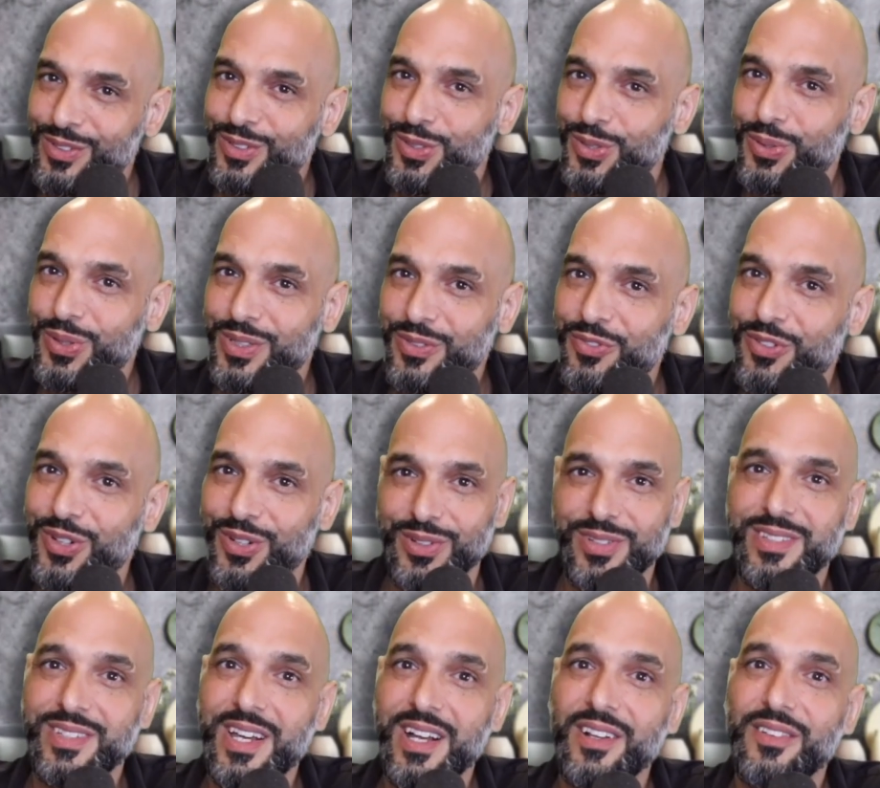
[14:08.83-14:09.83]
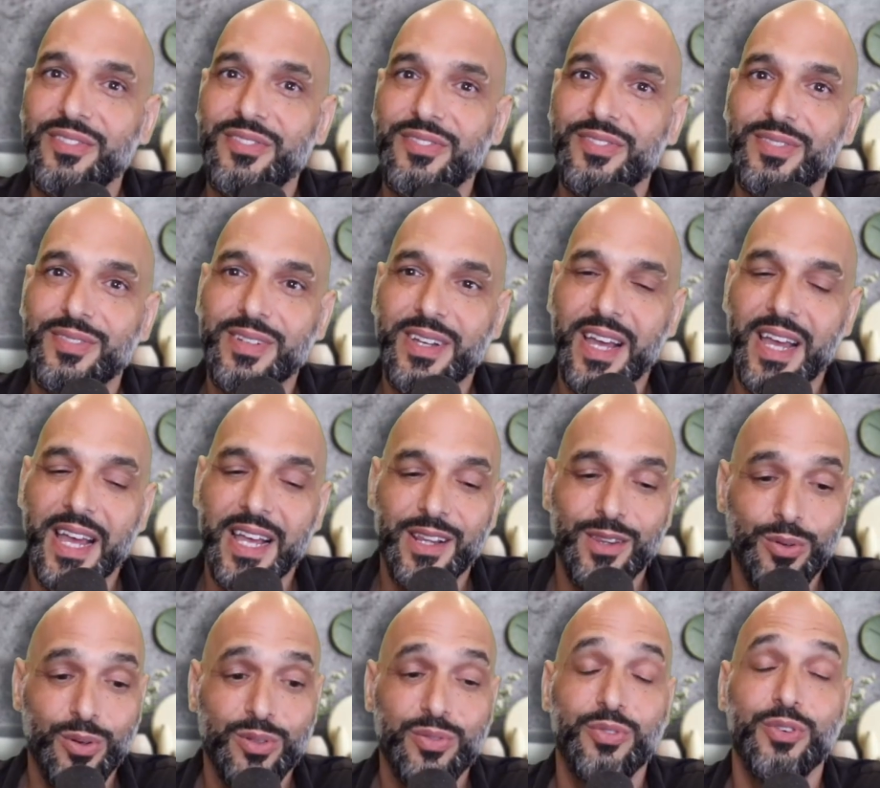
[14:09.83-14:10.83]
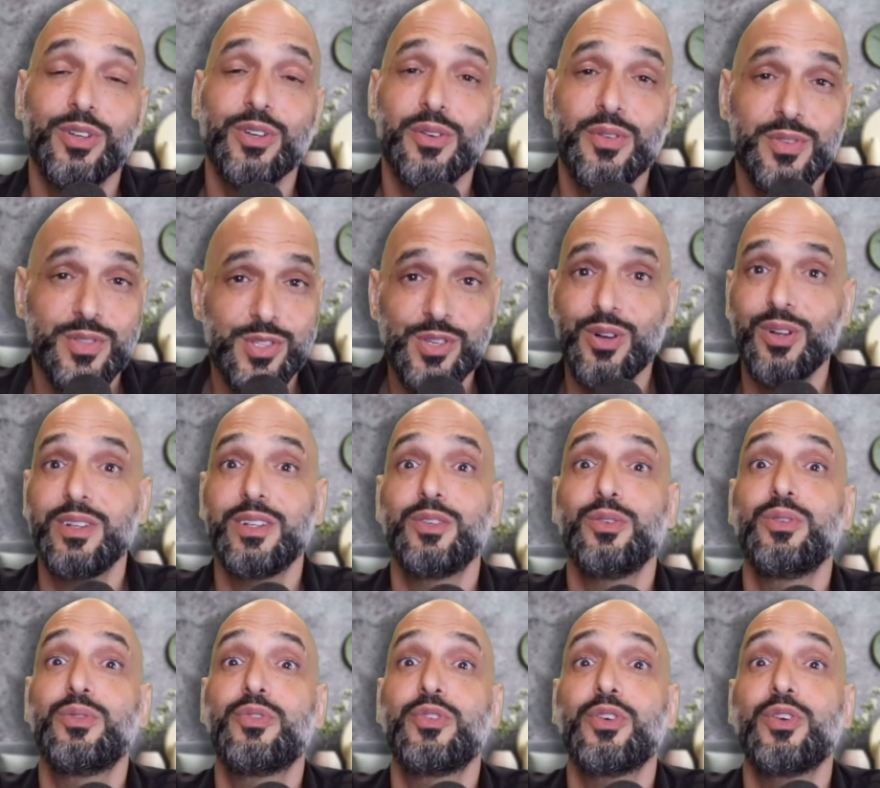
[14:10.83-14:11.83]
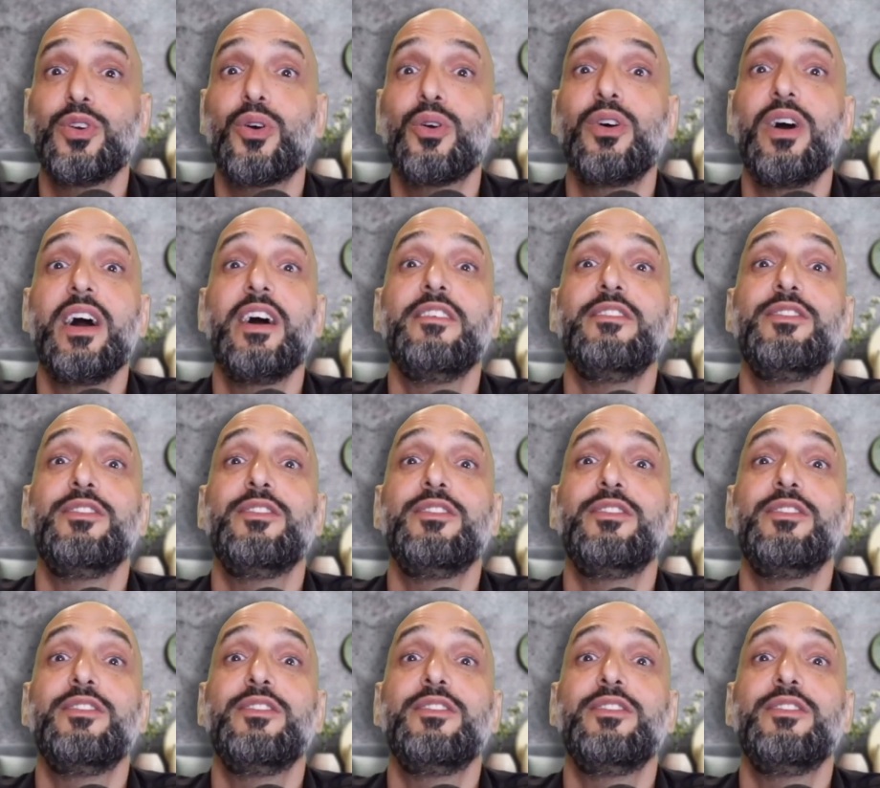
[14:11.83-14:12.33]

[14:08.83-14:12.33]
Do it for yourself and do it for your soul and do it for your